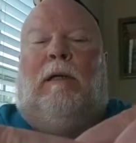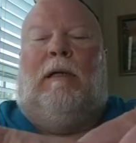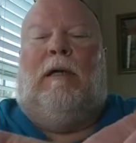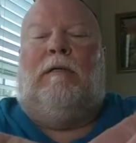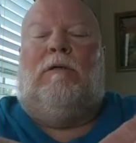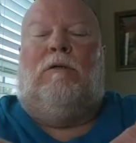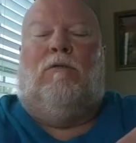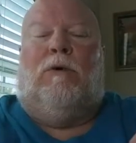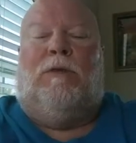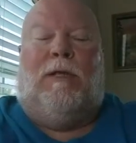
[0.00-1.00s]
And this is
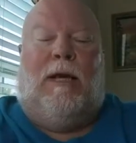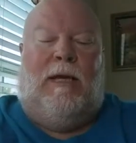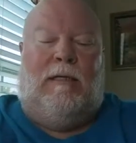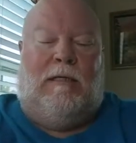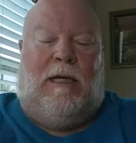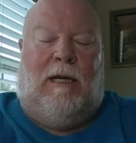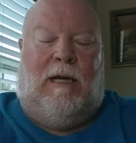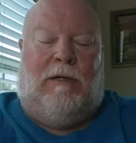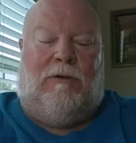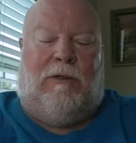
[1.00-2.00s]
where things get
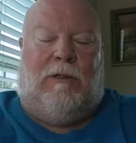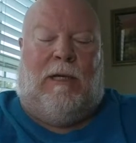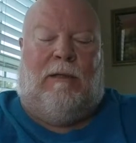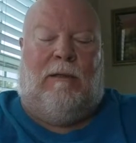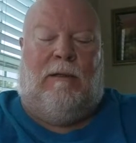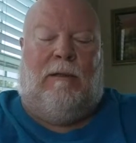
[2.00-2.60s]
interesting.